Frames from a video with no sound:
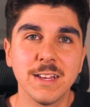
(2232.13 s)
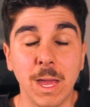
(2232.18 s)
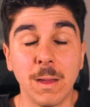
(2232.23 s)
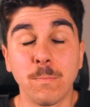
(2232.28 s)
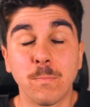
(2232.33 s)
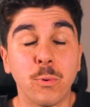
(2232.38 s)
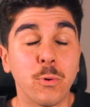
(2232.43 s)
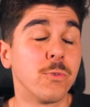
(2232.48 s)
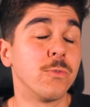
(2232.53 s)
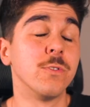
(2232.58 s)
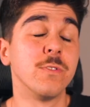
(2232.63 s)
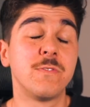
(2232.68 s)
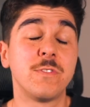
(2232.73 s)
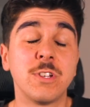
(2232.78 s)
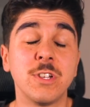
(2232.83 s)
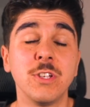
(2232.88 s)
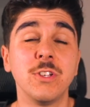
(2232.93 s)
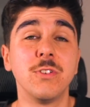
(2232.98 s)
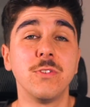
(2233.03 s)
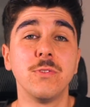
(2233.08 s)
and prove
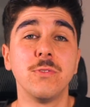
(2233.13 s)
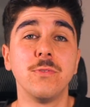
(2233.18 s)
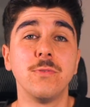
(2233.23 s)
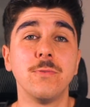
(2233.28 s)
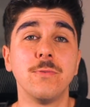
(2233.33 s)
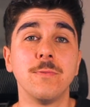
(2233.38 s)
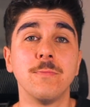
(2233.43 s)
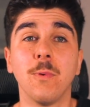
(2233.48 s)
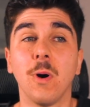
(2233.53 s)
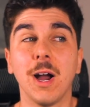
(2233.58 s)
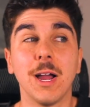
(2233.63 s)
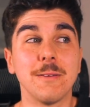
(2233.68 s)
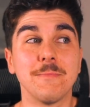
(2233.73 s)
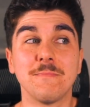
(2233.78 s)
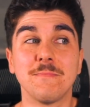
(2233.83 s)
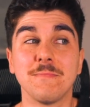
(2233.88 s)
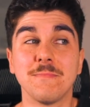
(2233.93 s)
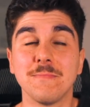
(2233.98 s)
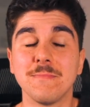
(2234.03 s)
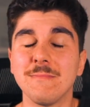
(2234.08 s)
to you why
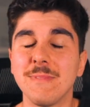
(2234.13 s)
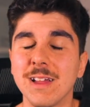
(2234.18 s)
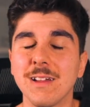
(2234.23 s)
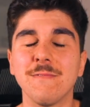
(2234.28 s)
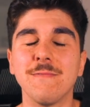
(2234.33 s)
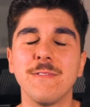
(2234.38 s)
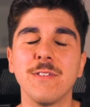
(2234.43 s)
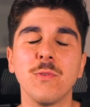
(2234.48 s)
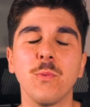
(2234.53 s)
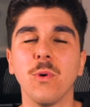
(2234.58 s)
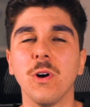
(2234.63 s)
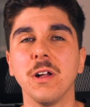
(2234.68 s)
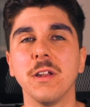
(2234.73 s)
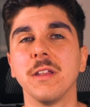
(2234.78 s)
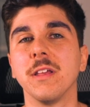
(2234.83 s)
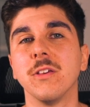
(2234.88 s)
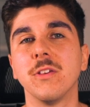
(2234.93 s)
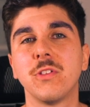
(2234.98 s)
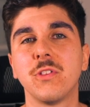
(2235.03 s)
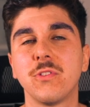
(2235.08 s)

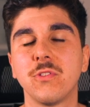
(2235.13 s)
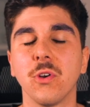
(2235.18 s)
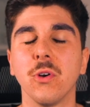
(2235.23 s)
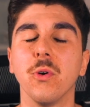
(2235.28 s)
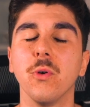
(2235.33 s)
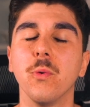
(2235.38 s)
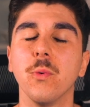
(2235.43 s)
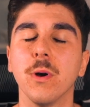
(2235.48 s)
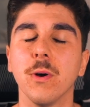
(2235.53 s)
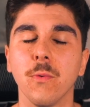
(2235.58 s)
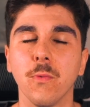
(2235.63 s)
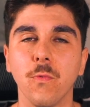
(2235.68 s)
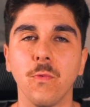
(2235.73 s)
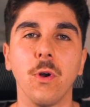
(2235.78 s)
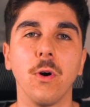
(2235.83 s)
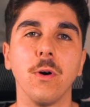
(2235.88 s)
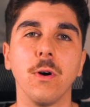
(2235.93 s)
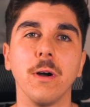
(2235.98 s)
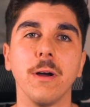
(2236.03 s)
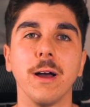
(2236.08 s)
everyone is so
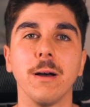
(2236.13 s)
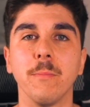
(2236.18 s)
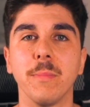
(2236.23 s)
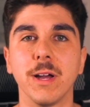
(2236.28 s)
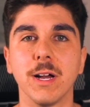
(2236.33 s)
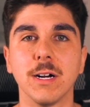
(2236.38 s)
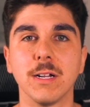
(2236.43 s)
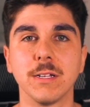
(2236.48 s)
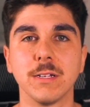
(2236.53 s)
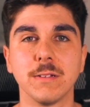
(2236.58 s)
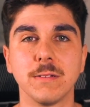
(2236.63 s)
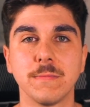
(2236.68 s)
wrong about it.